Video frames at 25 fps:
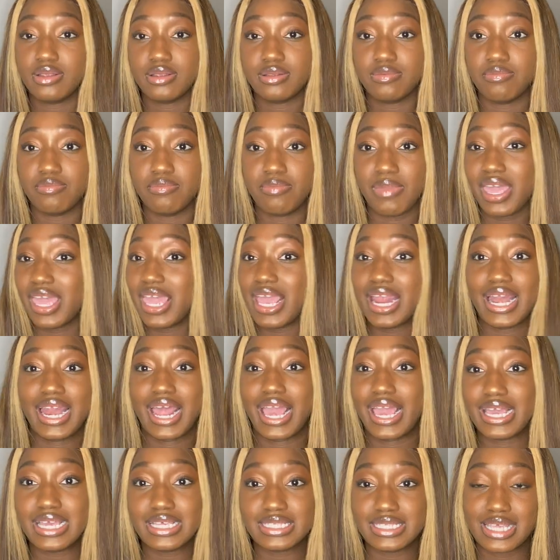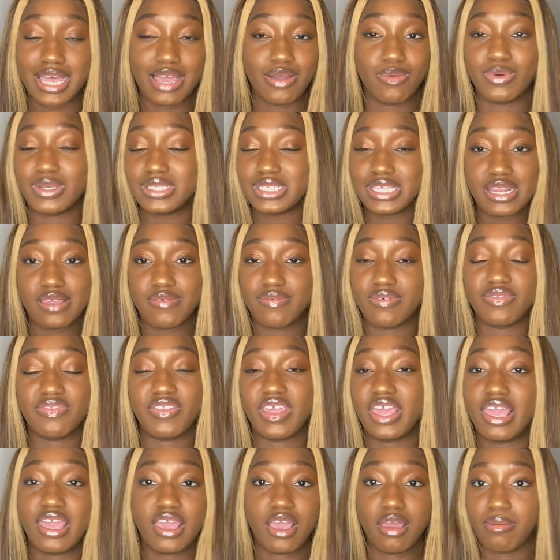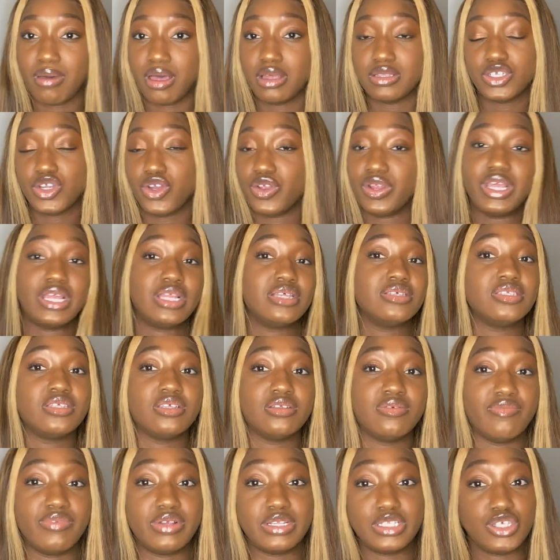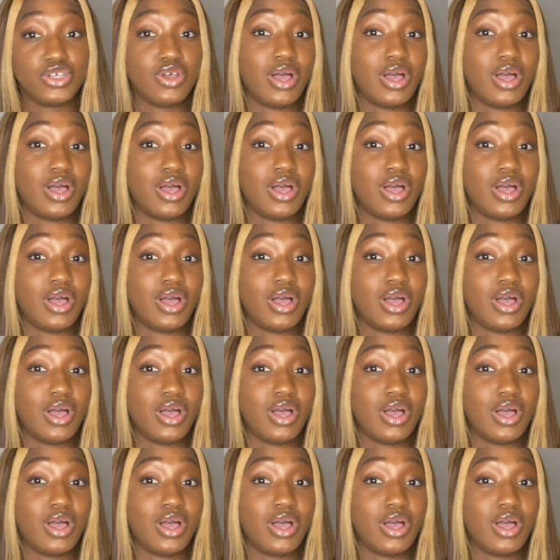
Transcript: make it nice. I wasn't even thinking about turning this into a rental.